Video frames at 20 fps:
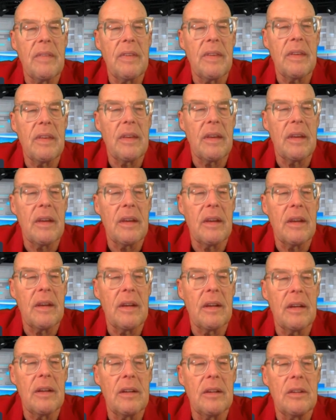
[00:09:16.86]

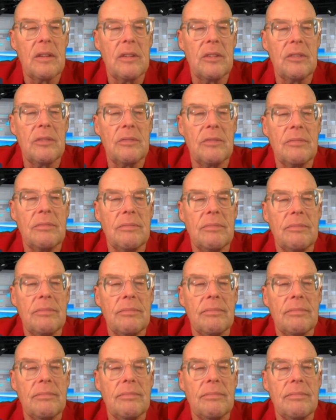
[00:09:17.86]

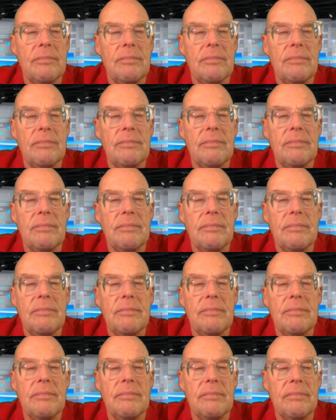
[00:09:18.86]

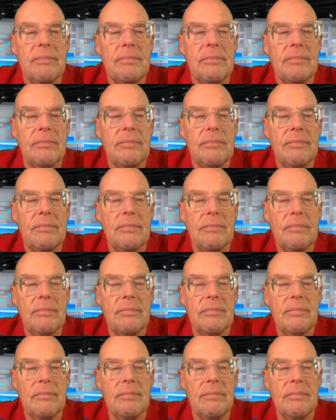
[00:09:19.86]

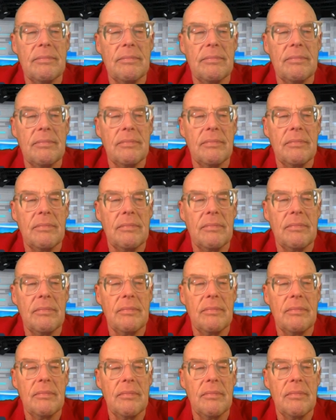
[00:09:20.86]
This person isn't speaking.